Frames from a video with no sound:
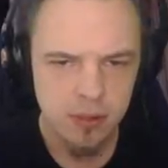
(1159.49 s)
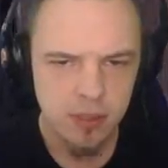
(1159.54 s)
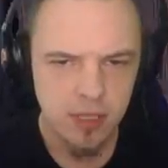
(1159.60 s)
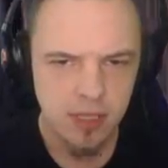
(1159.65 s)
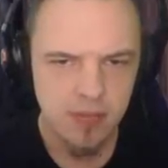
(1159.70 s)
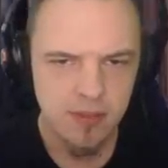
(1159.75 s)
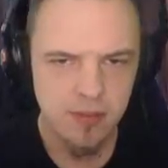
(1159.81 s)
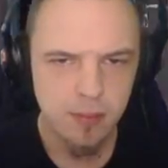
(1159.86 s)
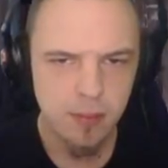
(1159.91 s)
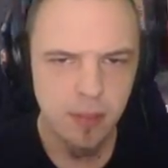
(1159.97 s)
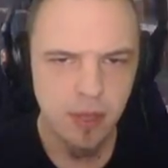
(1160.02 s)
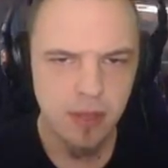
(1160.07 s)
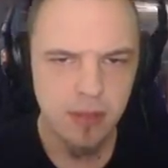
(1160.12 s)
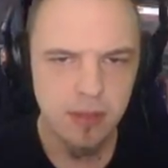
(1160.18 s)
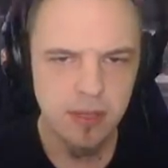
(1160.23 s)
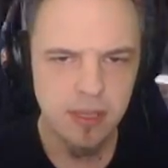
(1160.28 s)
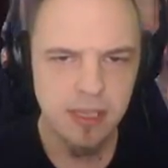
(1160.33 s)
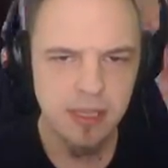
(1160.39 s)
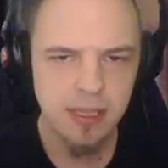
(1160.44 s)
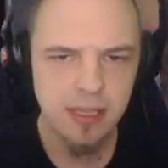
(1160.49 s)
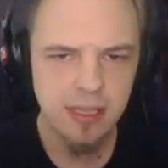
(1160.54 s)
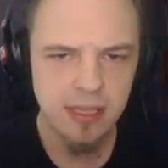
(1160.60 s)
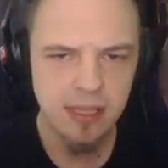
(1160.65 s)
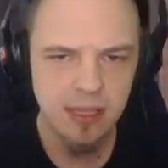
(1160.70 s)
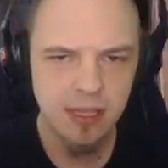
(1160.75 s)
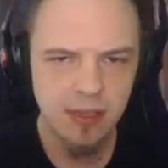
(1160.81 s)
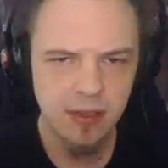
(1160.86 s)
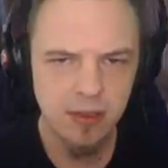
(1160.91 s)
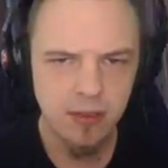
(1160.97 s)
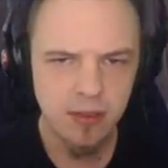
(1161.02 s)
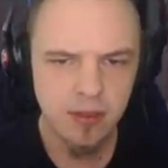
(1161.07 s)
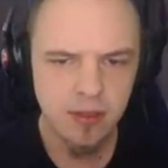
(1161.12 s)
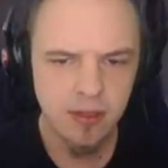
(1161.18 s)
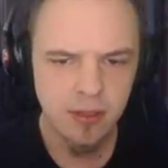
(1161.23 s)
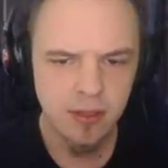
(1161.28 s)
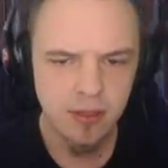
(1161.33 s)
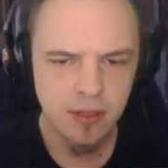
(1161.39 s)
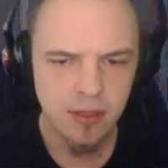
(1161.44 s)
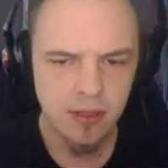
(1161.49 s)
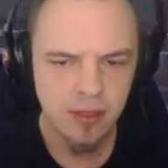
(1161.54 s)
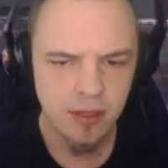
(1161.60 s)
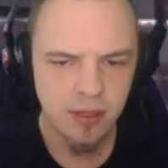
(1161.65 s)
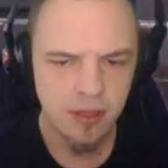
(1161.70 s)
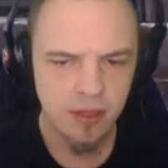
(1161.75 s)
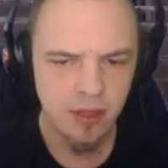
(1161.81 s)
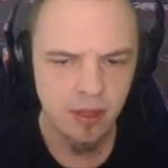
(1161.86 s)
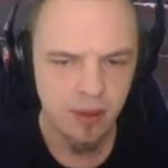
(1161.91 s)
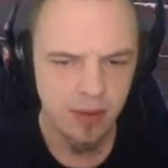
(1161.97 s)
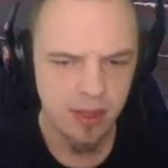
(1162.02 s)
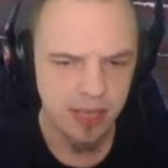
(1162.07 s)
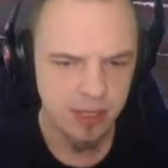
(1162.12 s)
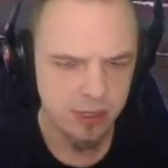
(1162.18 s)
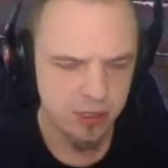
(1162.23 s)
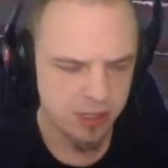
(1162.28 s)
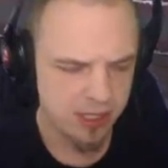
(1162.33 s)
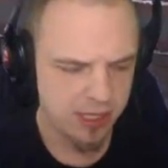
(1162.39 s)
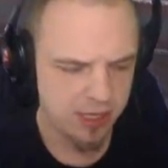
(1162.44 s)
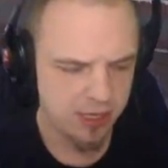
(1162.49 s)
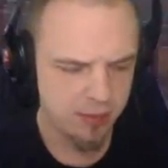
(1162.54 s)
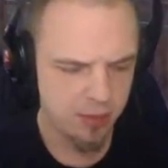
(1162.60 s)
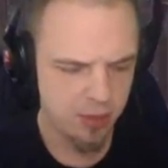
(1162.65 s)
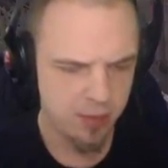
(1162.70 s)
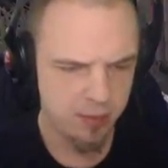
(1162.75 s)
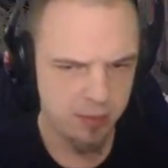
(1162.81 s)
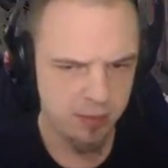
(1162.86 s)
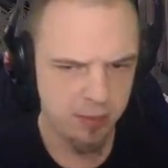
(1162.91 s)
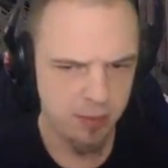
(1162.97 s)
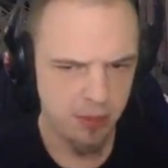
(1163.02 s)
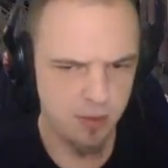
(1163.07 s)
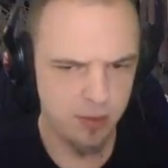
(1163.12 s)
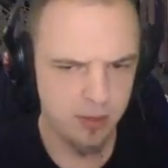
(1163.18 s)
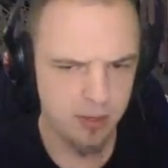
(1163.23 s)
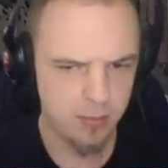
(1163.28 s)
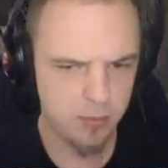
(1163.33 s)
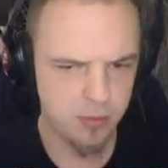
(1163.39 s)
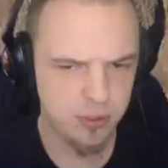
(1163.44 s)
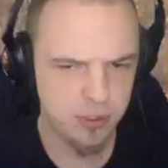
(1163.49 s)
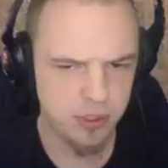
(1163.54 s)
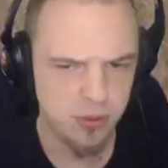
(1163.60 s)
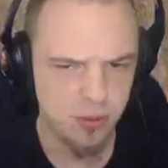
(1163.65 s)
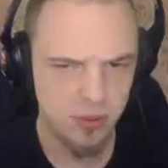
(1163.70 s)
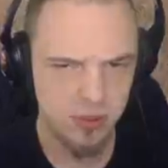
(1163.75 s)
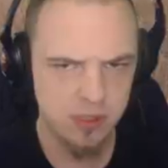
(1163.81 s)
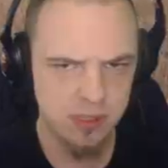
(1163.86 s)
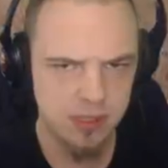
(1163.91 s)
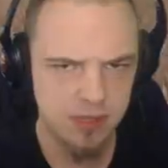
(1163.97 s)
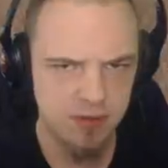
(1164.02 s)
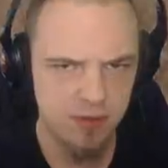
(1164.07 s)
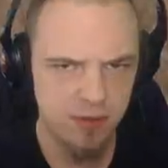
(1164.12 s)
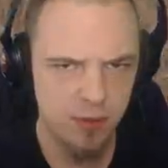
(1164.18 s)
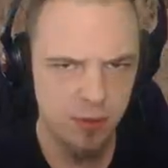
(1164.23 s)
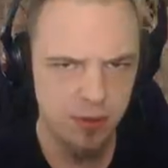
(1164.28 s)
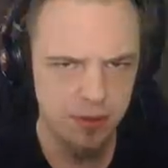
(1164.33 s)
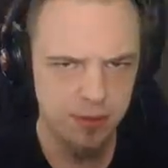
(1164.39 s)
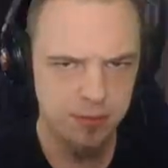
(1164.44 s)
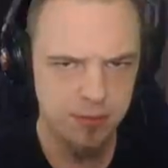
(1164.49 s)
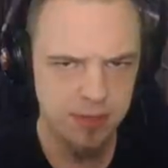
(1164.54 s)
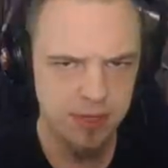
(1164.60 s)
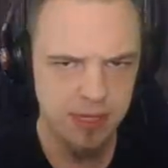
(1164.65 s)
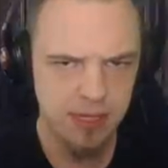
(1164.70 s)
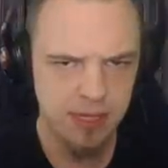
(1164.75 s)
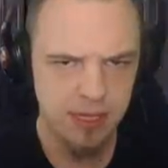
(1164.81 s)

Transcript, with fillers: Should I even bother getting in here? Oh, actually, I could probably blow it up with just one C4.